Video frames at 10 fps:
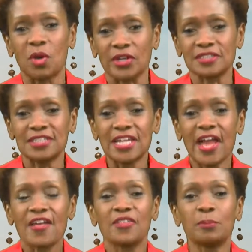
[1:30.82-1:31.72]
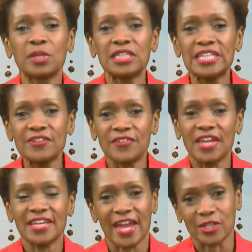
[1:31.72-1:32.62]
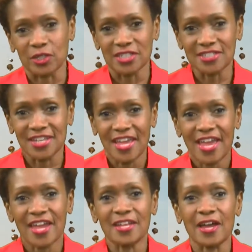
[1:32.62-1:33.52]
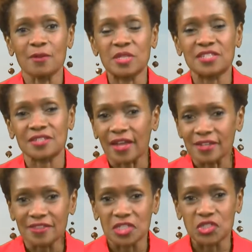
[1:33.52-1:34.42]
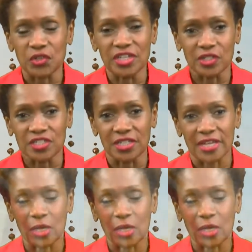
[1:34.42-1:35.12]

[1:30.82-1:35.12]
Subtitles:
Martin, the Belief Catalyst, and I am excited that you're here tonight.